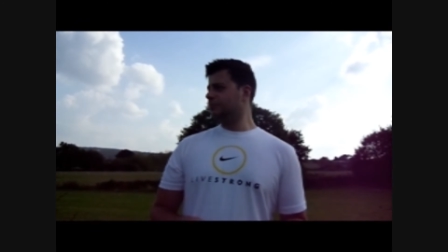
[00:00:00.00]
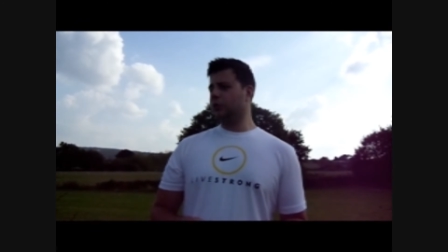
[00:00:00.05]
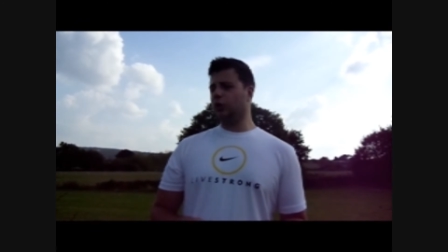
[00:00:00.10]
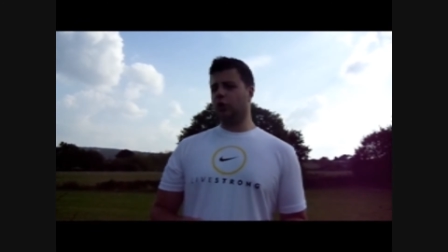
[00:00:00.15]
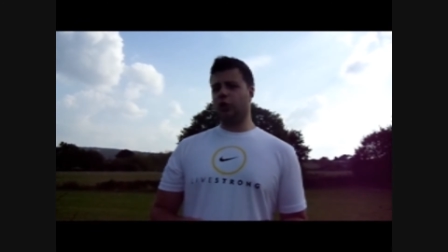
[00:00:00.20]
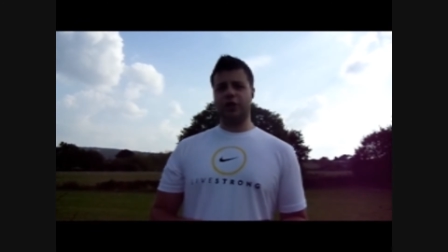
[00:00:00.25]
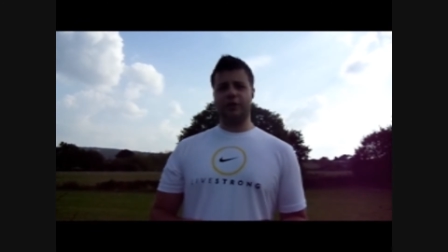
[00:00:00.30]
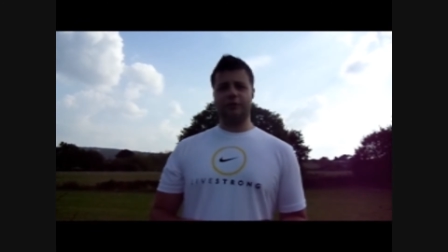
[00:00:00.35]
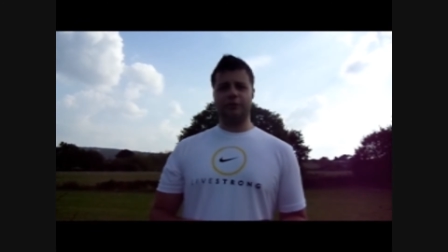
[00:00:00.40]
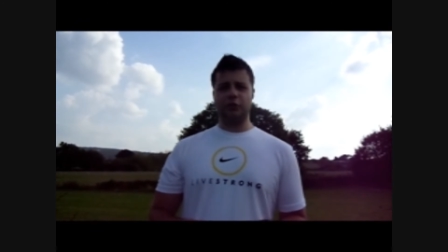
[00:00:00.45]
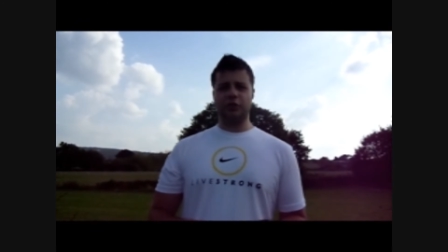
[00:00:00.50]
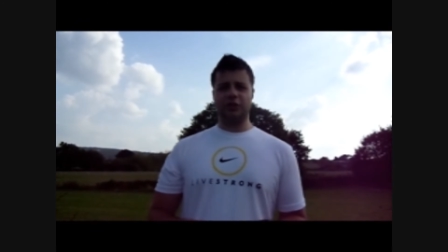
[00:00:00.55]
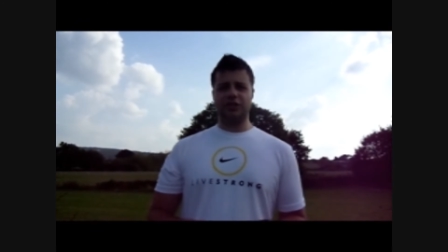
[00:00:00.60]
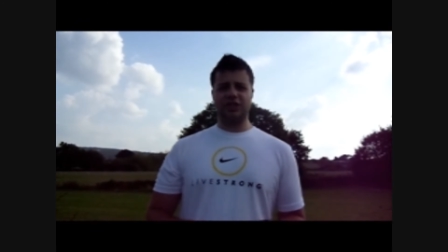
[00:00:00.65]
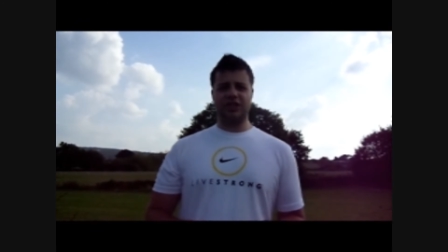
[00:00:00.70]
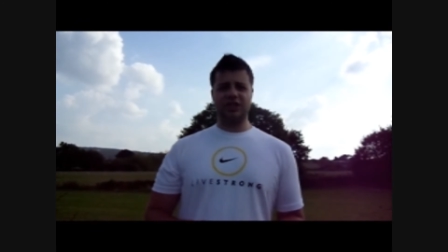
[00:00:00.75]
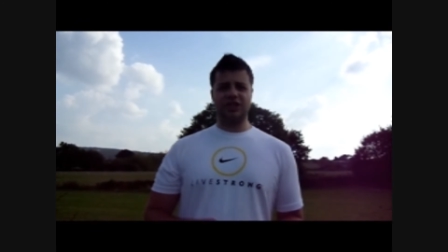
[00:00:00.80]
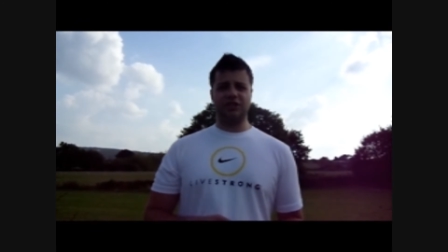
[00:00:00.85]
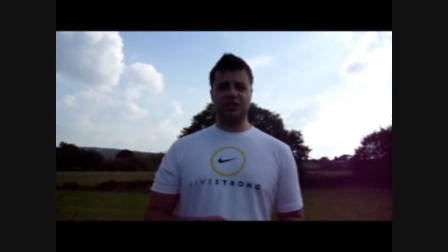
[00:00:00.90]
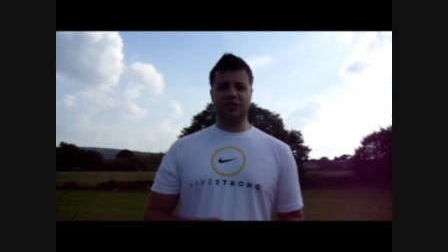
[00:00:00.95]
all you've done
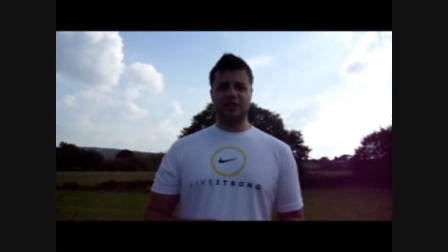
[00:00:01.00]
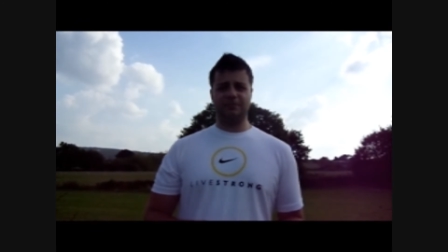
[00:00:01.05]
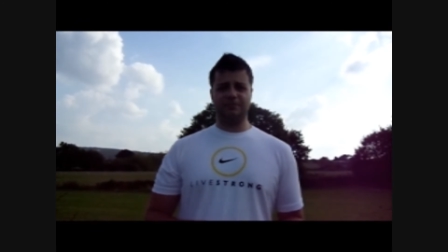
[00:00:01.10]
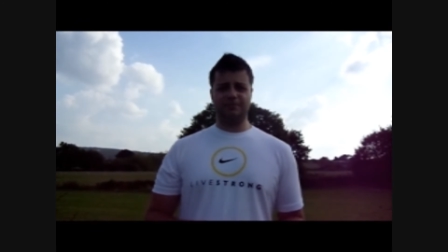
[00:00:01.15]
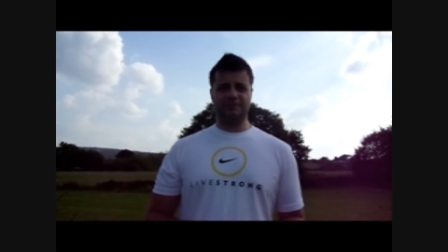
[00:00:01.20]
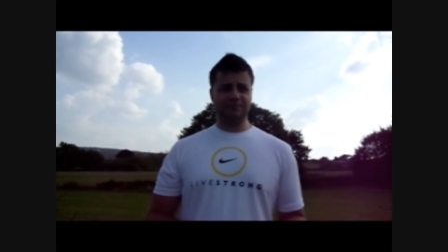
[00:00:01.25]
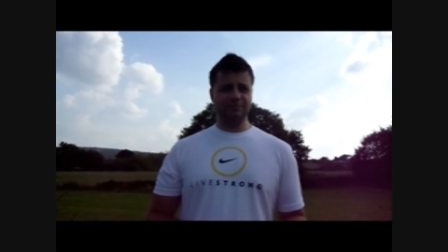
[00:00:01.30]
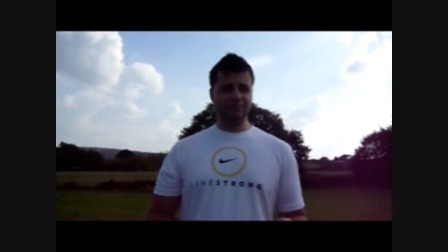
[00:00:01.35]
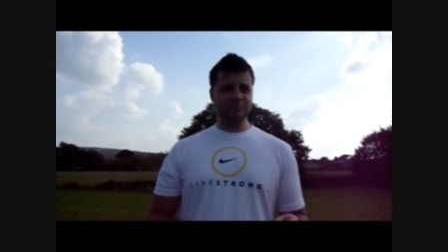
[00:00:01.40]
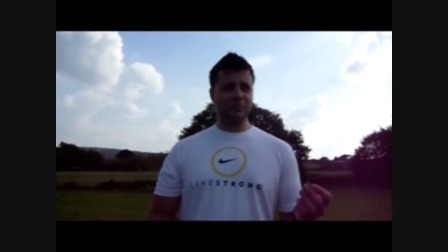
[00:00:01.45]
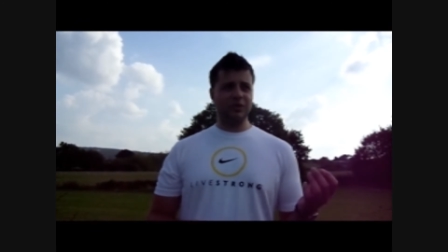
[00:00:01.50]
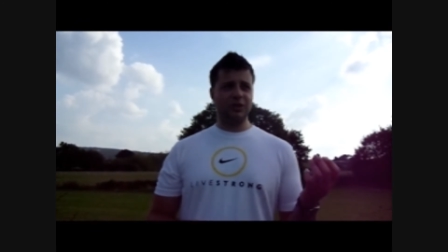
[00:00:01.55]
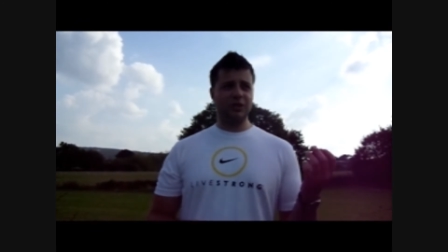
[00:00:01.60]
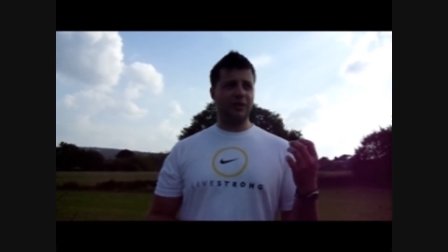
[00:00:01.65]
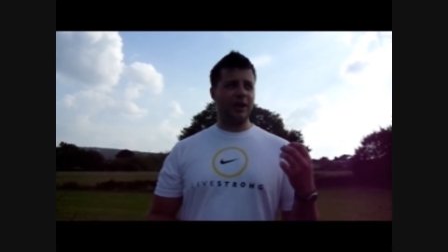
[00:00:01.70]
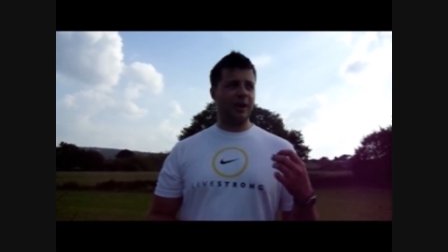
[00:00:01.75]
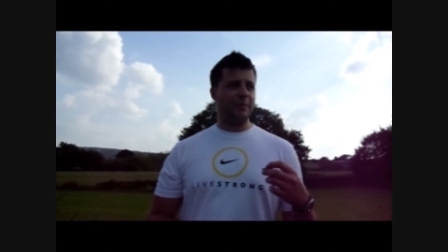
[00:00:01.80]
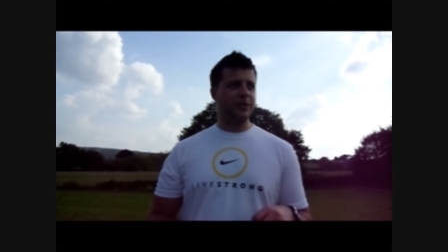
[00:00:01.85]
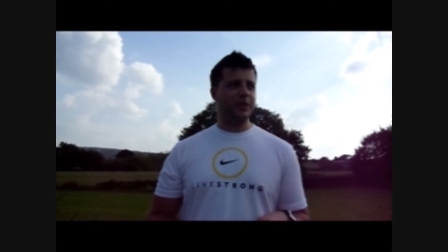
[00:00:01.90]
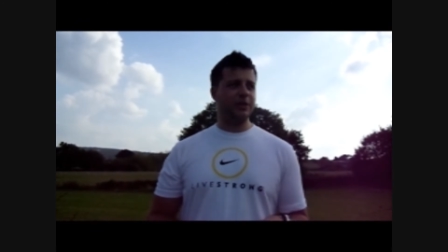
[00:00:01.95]
is injured the
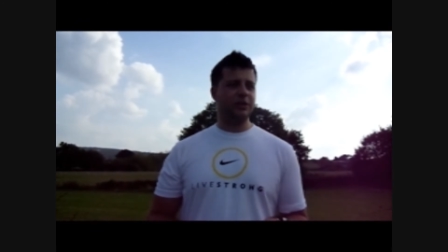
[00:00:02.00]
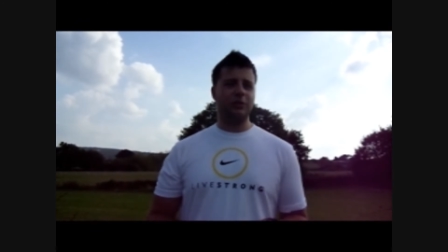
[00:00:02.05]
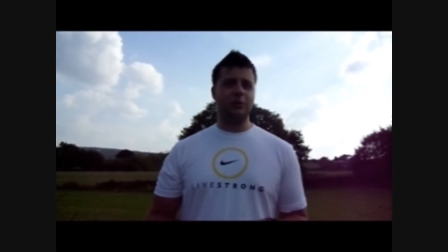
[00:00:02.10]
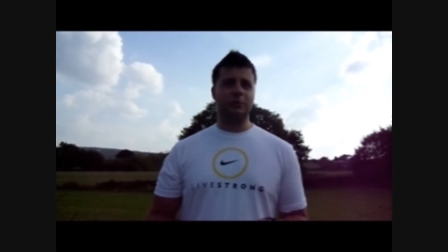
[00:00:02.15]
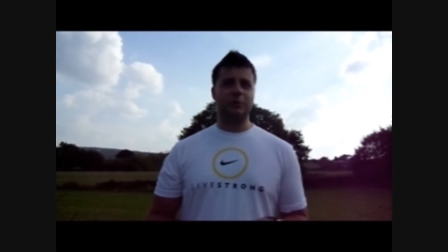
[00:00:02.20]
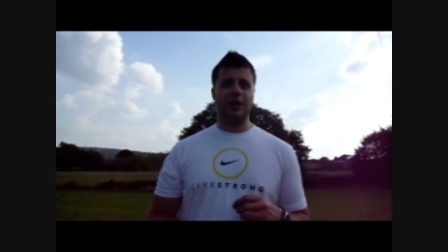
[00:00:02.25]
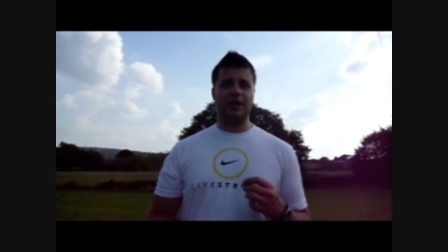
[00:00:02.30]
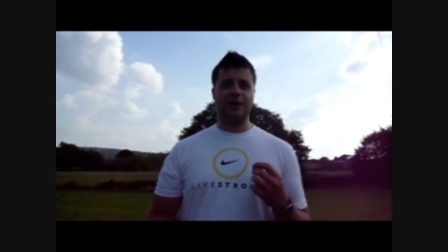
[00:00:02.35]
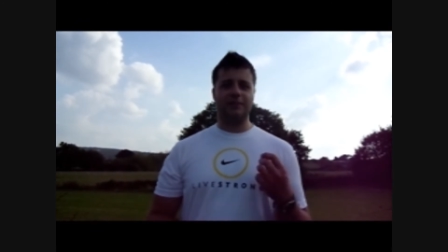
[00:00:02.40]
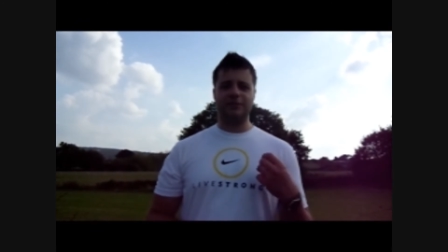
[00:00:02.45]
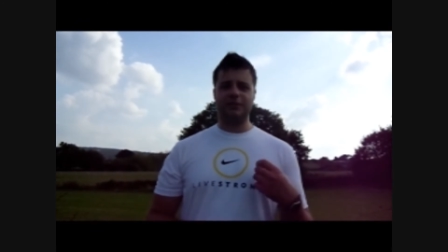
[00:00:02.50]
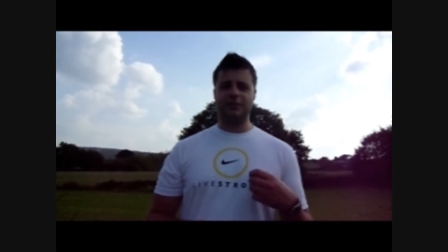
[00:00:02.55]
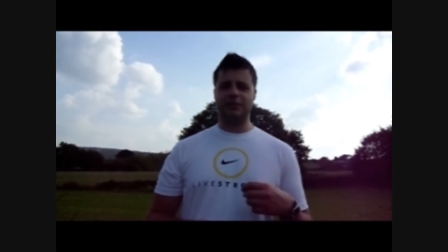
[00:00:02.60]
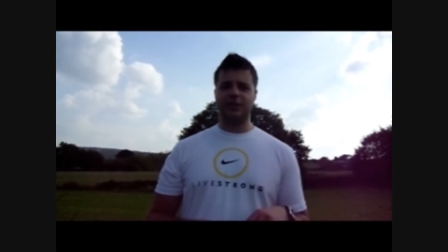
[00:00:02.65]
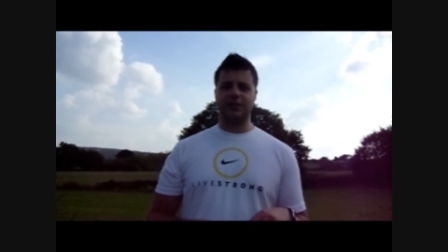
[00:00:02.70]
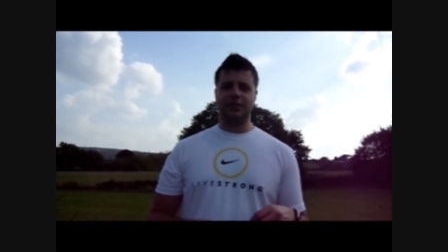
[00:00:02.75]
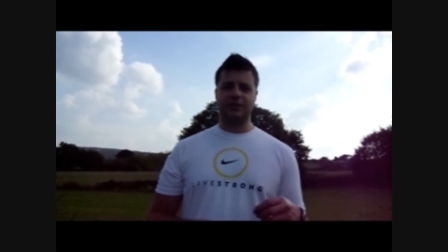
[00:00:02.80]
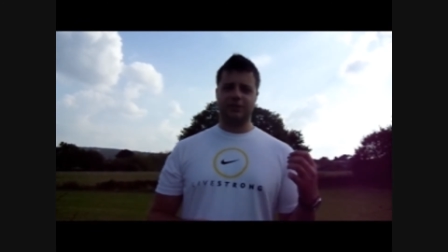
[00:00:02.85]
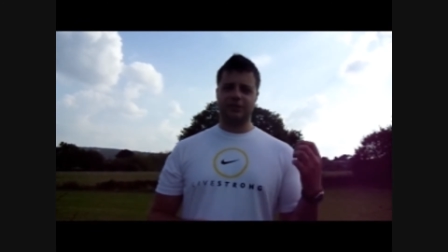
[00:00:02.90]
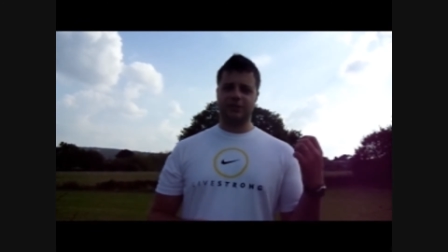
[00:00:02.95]
rabbit or whatever
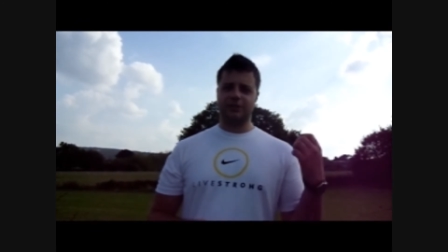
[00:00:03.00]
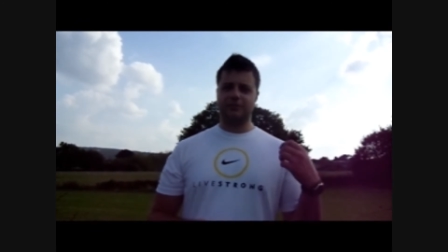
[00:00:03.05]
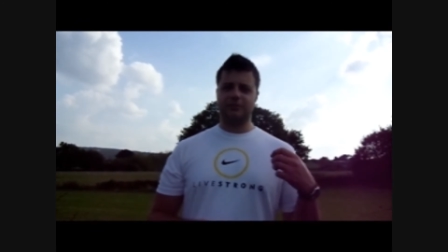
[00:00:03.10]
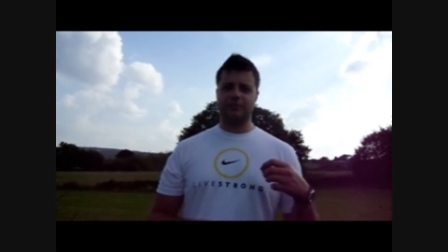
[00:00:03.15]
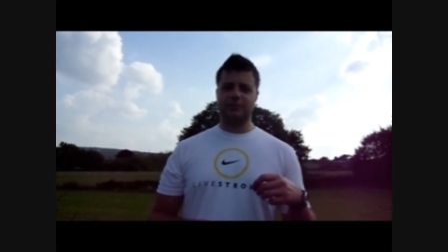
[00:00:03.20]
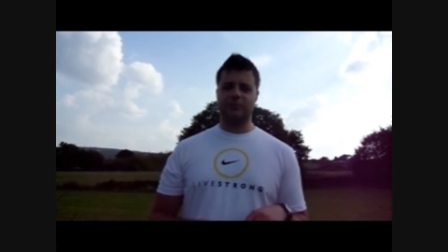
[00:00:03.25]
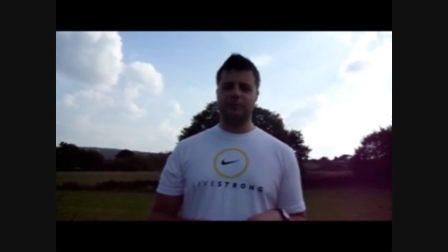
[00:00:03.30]
and it's